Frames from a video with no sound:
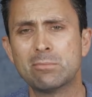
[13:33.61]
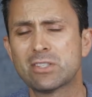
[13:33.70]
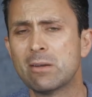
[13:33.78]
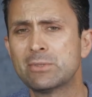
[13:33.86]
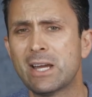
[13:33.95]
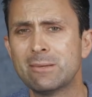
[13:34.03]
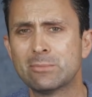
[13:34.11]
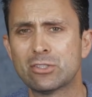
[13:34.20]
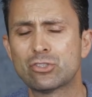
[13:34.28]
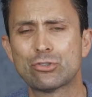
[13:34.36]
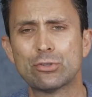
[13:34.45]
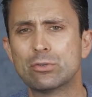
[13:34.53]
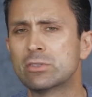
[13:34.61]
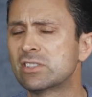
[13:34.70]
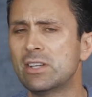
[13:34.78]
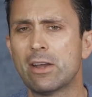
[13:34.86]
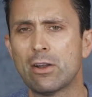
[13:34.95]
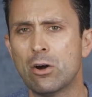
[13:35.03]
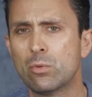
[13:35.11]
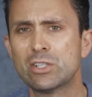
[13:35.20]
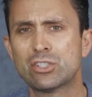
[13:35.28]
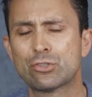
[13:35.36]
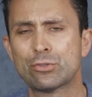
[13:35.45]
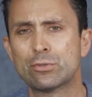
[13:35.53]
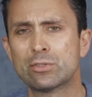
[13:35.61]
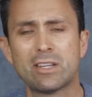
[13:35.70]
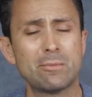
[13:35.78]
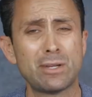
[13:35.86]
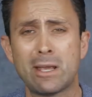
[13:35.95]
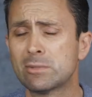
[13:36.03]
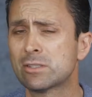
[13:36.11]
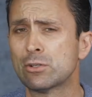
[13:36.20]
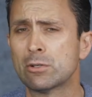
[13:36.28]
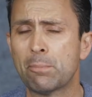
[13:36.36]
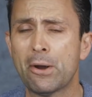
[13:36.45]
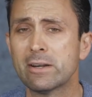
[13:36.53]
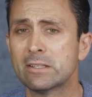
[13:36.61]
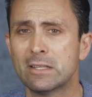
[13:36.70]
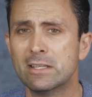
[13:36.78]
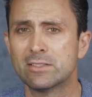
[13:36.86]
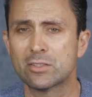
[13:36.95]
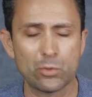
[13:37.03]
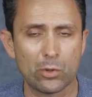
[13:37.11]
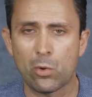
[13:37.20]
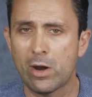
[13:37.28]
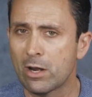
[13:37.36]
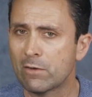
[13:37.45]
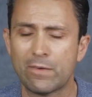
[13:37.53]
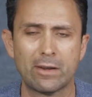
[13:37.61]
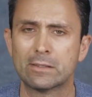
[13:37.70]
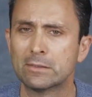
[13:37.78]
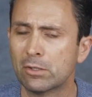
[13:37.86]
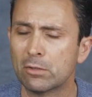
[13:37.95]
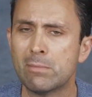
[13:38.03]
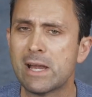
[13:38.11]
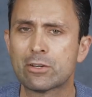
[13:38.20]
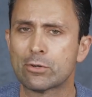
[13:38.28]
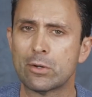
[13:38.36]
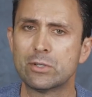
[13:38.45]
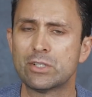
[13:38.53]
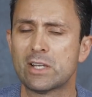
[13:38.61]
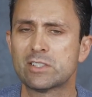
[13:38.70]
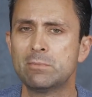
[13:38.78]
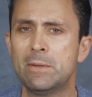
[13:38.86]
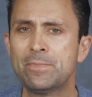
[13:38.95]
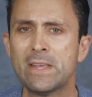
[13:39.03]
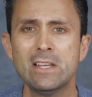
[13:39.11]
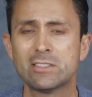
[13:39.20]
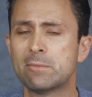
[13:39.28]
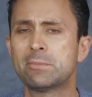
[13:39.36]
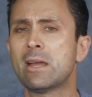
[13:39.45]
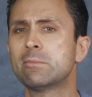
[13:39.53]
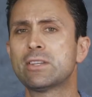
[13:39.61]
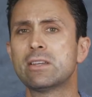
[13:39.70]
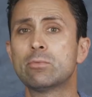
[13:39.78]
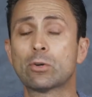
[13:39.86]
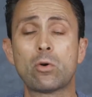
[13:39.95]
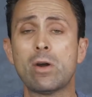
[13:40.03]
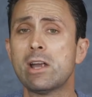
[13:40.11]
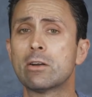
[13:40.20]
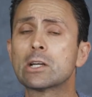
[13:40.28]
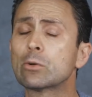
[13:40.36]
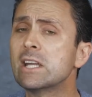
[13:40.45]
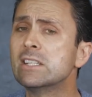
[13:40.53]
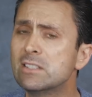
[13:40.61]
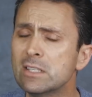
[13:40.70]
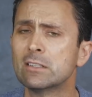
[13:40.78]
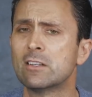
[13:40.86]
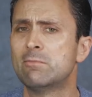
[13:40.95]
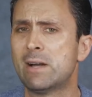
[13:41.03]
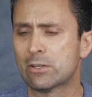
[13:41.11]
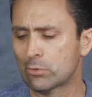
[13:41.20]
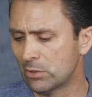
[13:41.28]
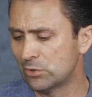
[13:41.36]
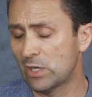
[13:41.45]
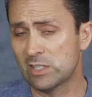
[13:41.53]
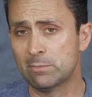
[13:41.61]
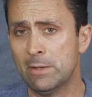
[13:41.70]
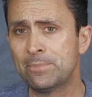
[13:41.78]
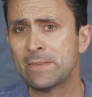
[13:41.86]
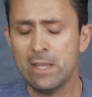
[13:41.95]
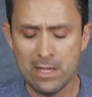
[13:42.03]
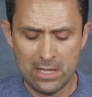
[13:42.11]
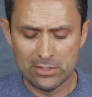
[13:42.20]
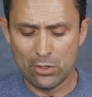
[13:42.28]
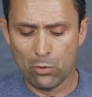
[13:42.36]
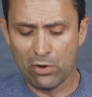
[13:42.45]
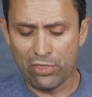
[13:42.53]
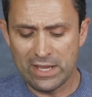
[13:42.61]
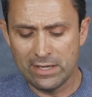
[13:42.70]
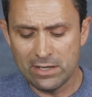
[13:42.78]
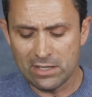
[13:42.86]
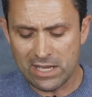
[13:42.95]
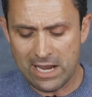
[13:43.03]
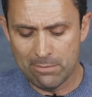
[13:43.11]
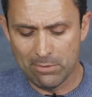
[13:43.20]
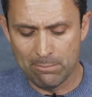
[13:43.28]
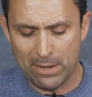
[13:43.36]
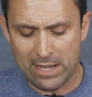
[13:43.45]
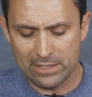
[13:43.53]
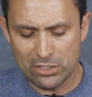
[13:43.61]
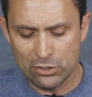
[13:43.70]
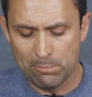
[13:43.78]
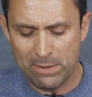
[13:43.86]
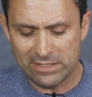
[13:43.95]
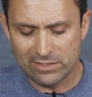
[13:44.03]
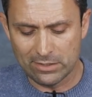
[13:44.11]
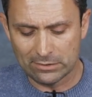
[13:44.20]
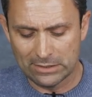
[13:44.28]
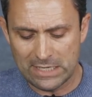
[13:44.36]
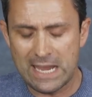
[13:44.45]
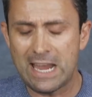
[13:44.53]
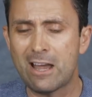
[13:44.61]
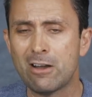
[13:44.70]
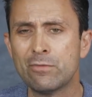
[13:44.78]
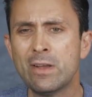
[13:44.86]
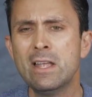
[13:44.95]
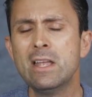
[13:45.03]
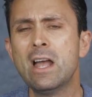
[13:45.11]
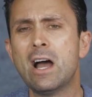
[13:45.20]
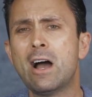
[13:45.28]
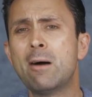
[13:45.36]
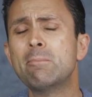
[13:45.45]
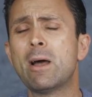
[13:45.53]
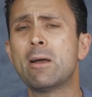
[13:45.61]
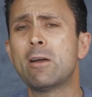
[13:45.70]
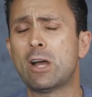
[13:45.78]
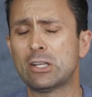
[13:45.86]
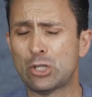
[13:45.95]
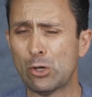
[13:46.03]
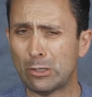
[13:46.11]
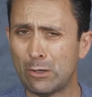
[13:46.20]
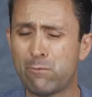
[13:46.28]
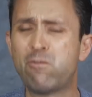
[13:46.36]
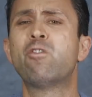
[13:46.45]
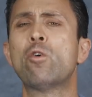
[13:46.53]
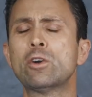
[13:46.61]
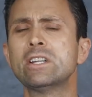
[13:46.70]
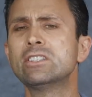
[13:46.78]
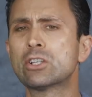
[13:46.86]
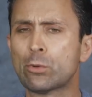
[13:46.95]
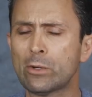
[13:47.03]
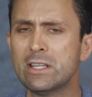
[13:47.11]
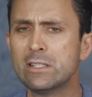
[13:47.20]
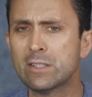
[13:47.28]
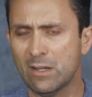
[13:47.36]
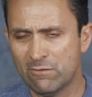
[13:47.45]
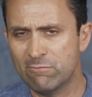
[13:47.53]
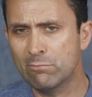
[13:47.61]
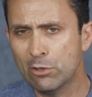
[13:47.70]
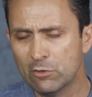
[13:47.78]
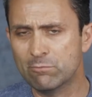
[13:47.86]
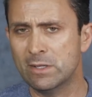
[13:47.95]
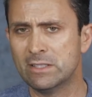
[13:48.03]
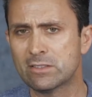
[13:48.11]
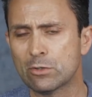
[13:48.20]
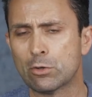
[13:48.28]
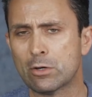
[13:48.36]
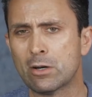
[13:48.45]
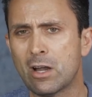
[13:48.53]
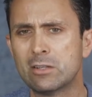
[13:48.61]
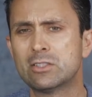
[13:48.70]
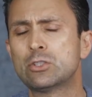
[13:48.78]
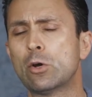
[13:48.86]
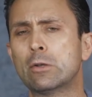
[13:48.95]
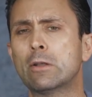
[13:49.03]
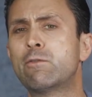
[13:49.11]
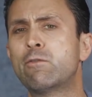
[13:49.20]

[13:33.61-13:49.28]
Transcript: Sometimes it's true, it's not always true. Sometimes third-party lenses require very little micro-adjustment. Sometimes they require a great deal of micro-adjustment. So within the camera body, you basically have a total of 40 degrees of movement, or a total of